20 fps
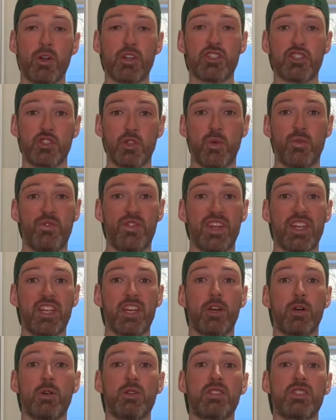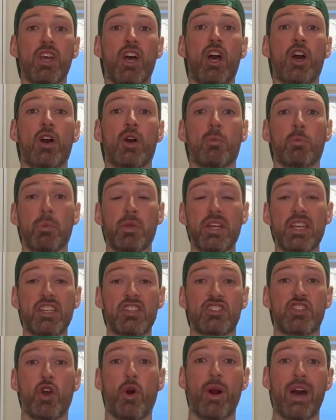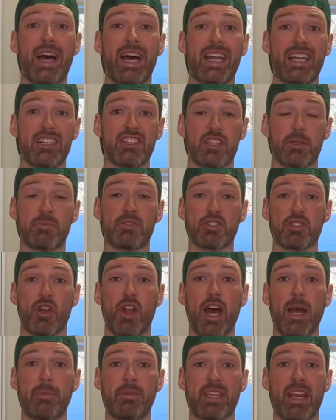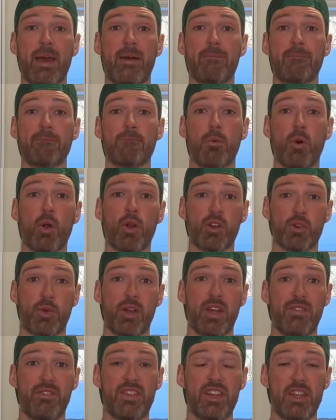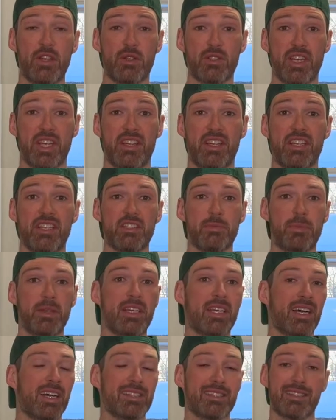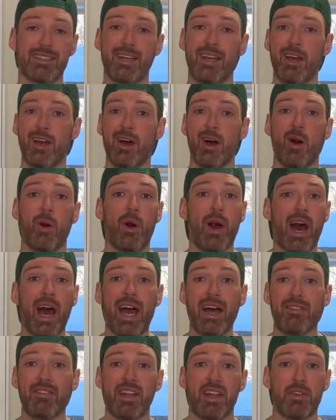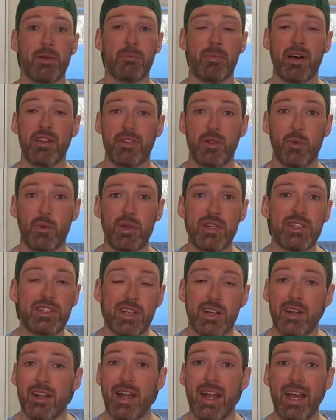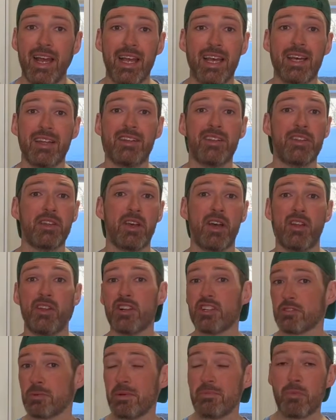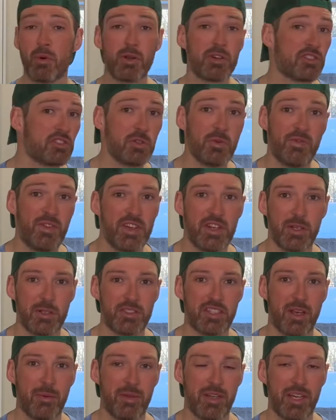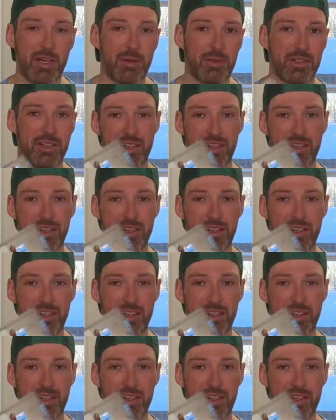soup videos, please go ahead and subscribe to get more great videos like this because I have another month of winter and there's gonna be more soup videos coming out.